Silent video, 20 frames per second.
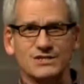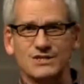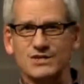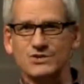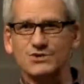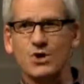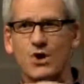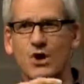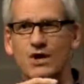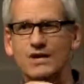the
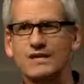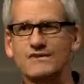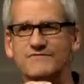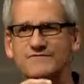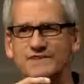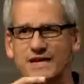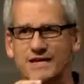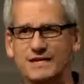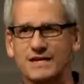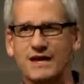dawning of
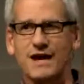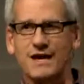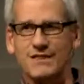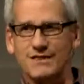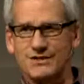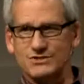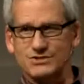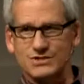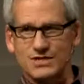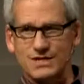
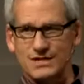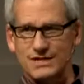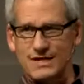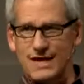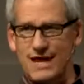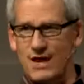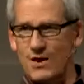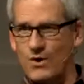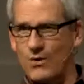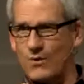technology, and
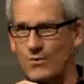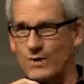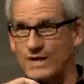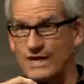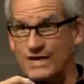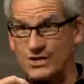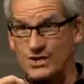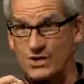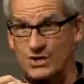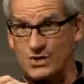how we
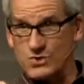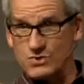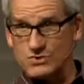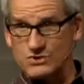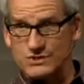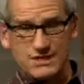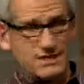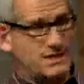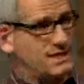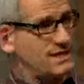can
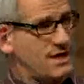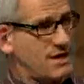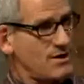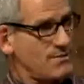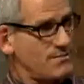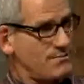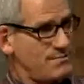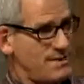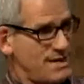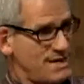use it in our
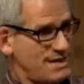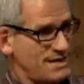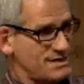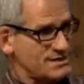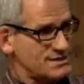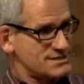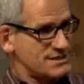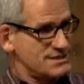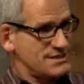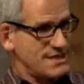
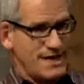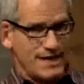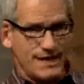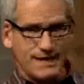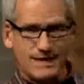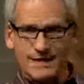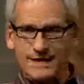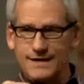meetings today,